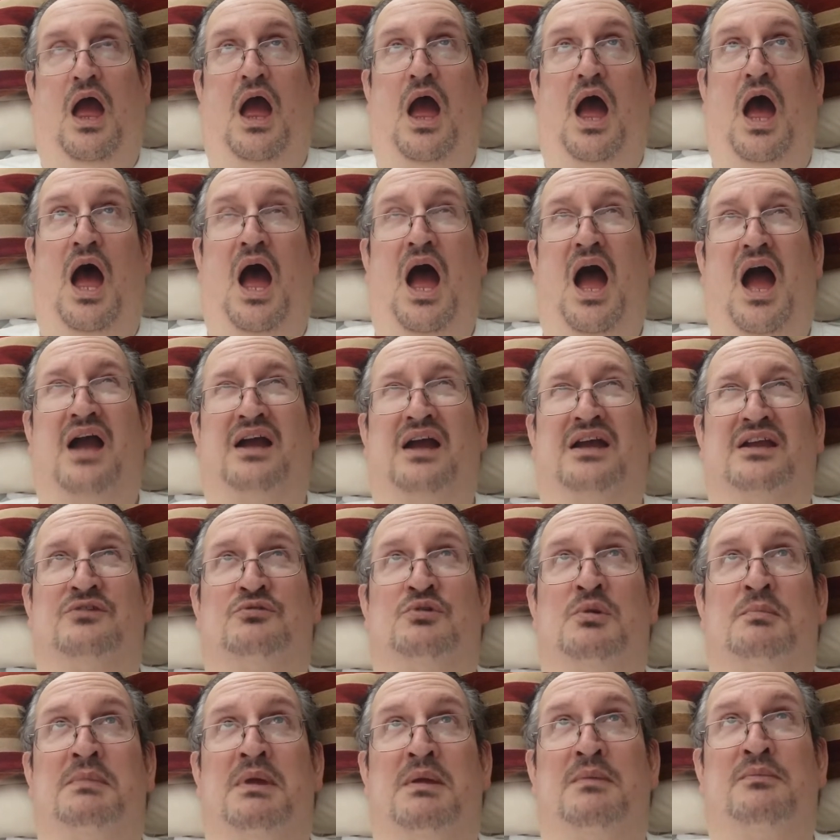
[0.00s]
I can
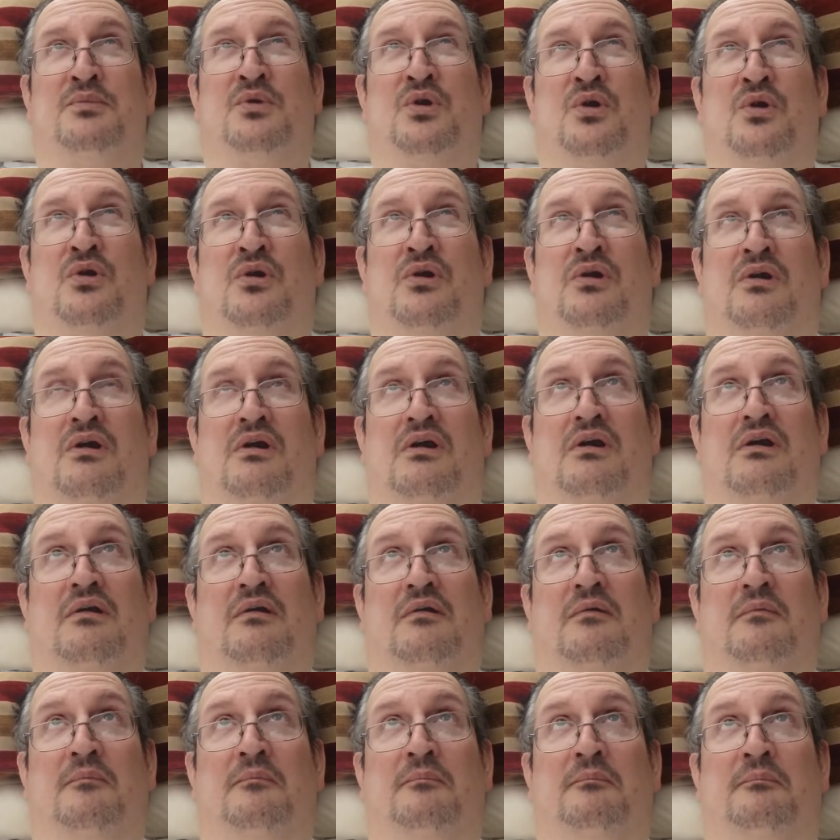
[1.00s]
remember
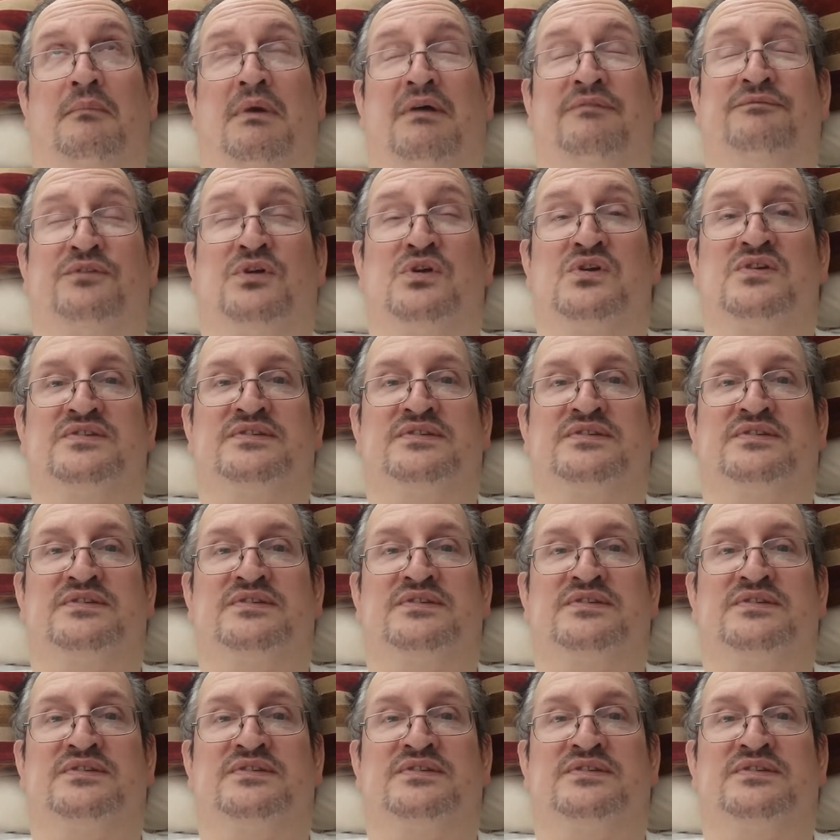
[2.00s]
my first